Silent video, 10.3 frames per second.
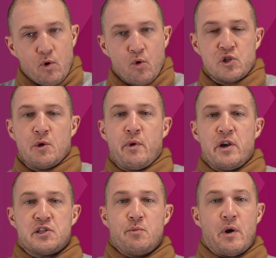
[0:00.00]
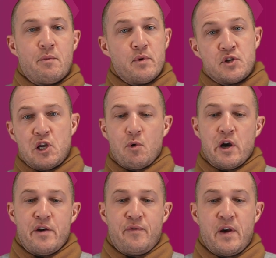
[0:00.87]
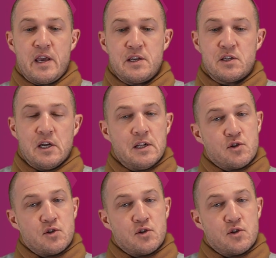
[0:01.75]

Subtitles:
also based in Banbury, two IFAs